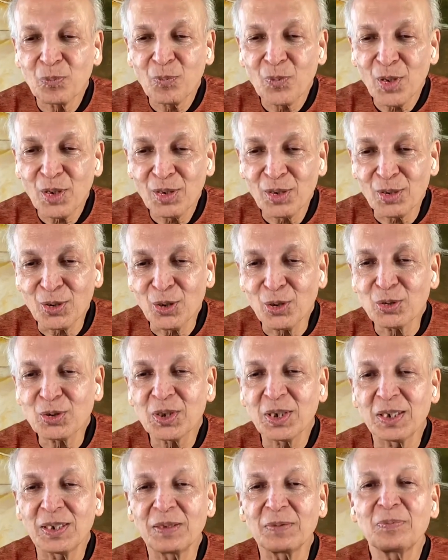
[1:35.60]

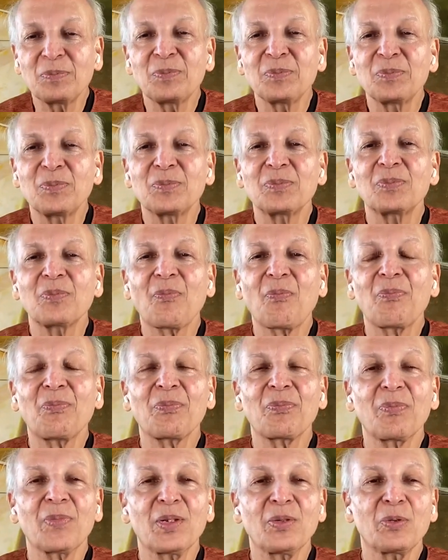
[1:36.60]
long-term
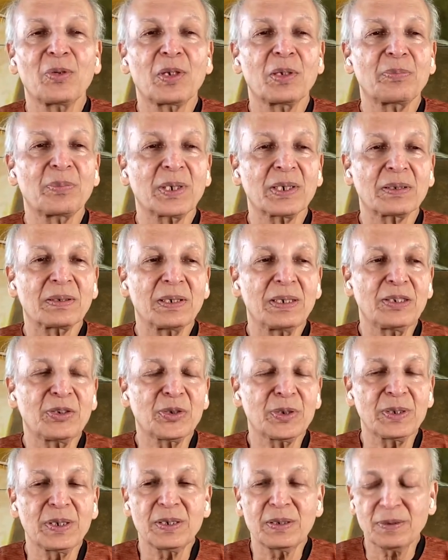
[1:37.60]
yoga
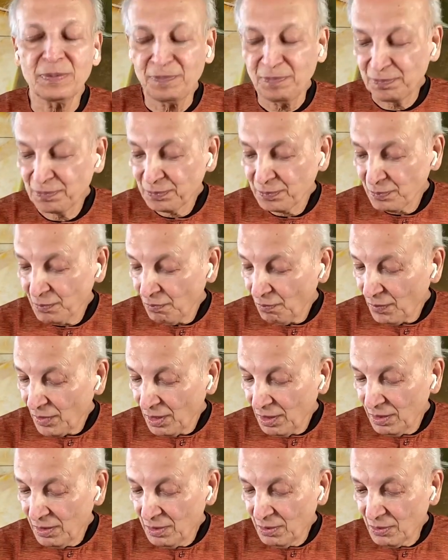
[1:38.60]
practitioner,
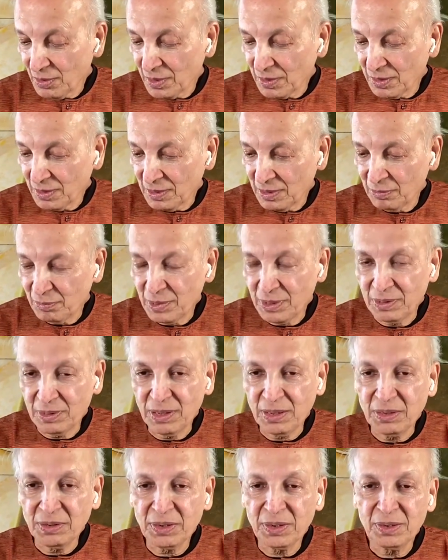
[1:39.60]
yoga therapy
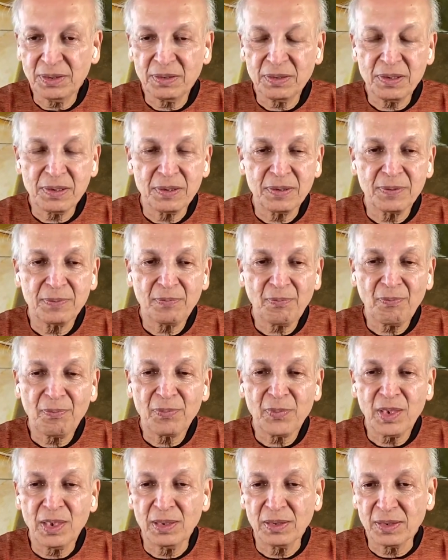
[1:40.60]
teachers,
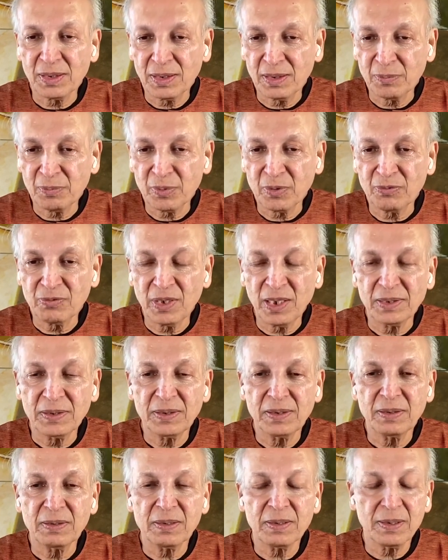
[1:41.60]
healthcare
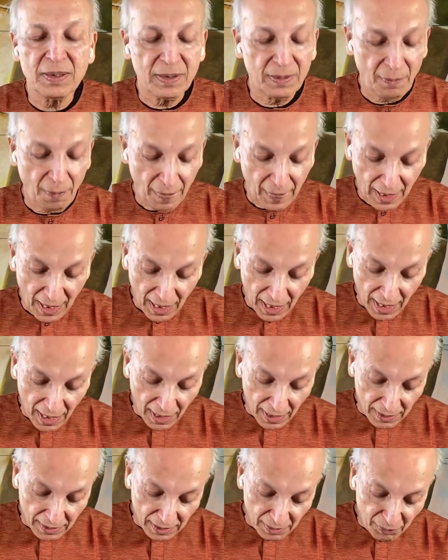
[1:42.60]
providers,
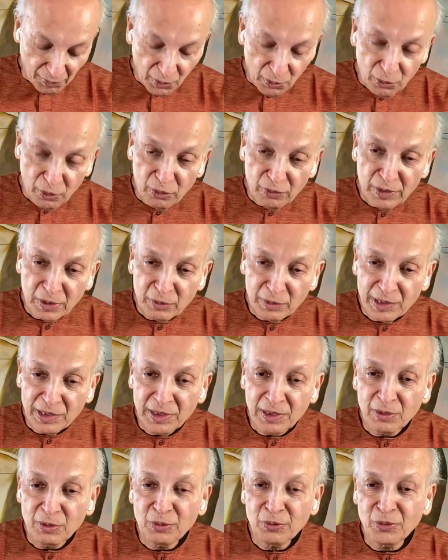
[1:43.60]
let me go over with
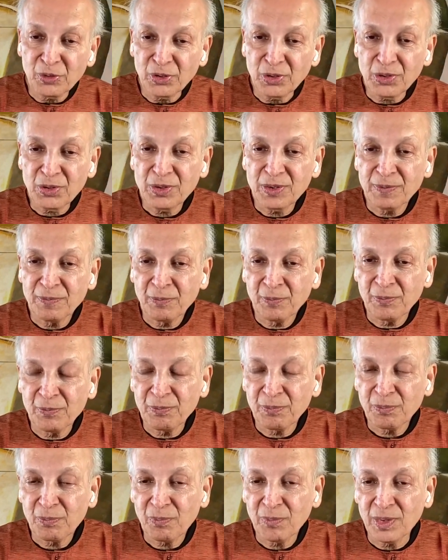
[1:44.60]
you first
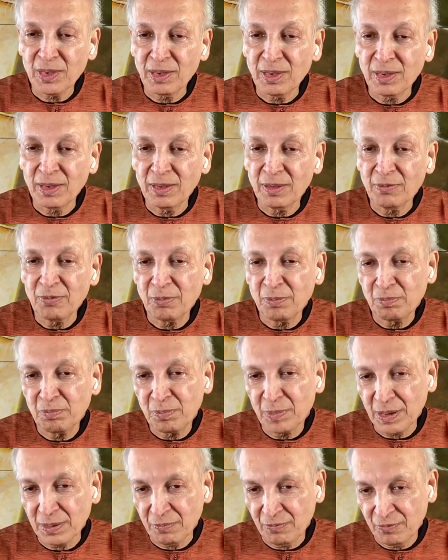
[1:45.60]
the
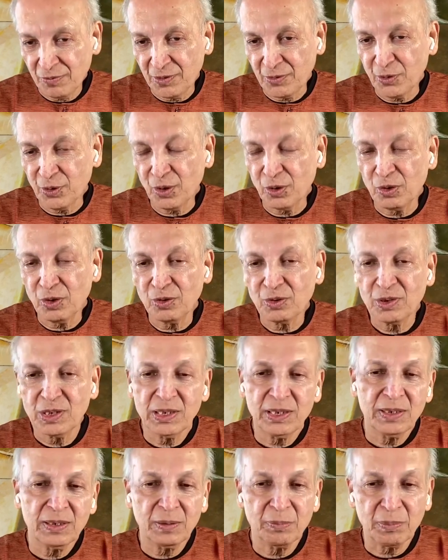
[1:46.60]

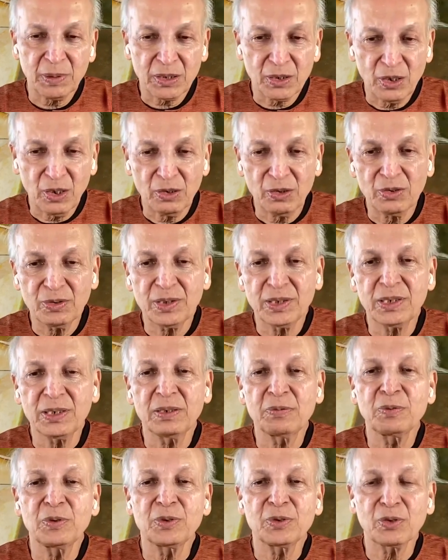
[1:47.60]
physiology, the pathology,
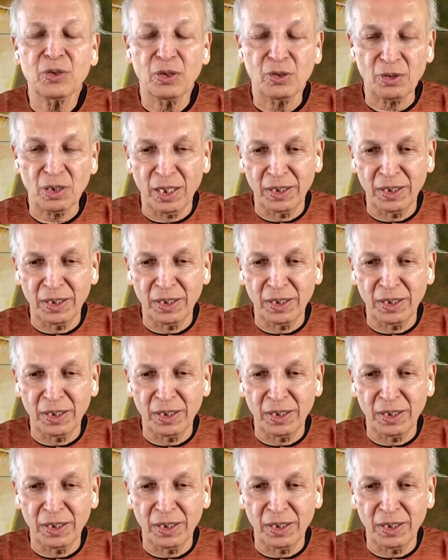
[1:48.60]
which we call